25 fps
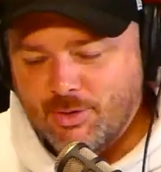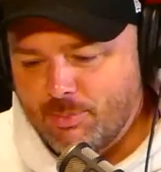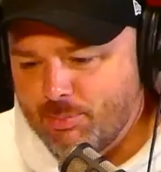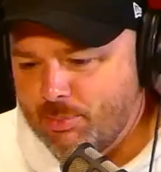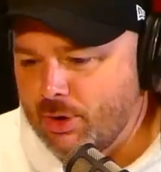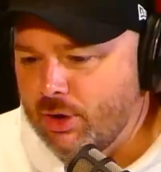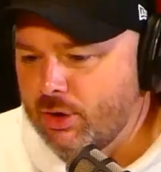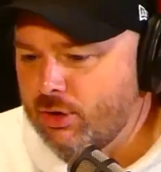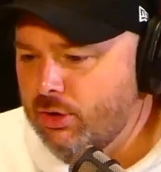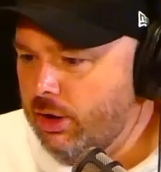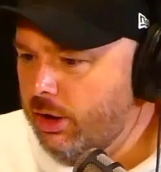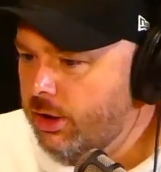
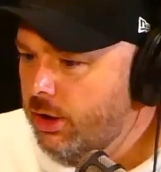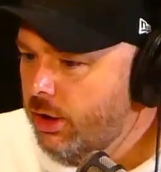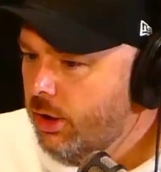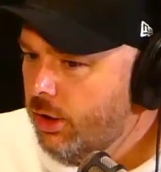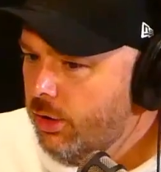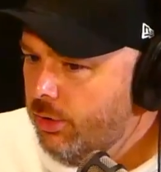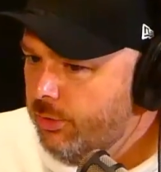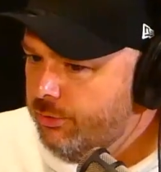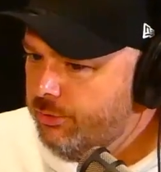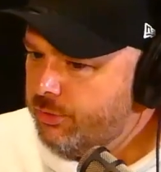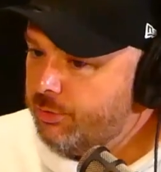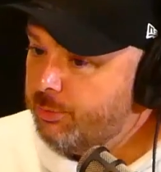But look,
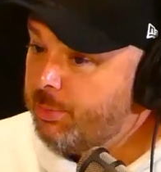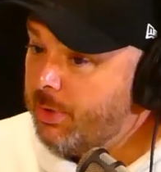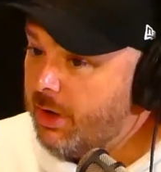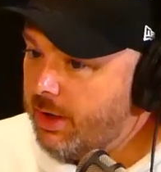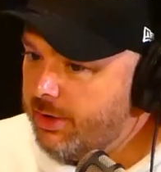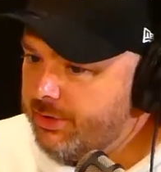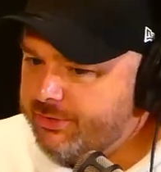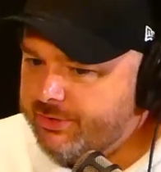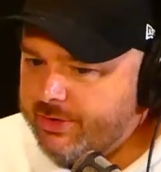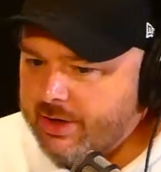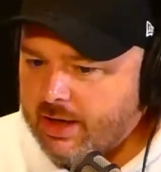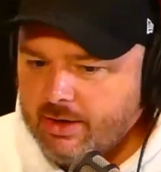so
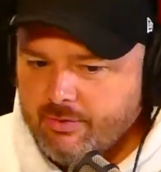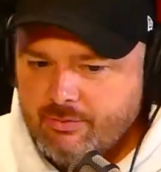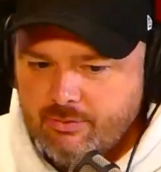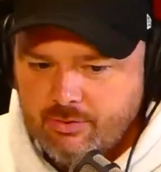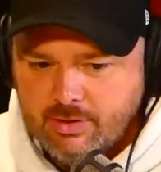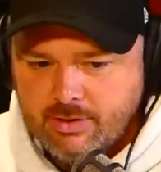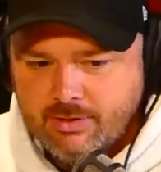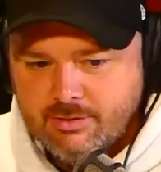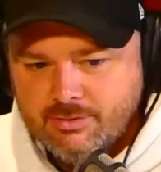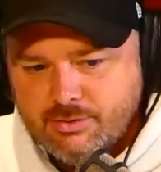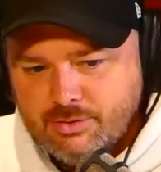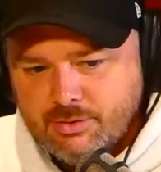bar staff, right?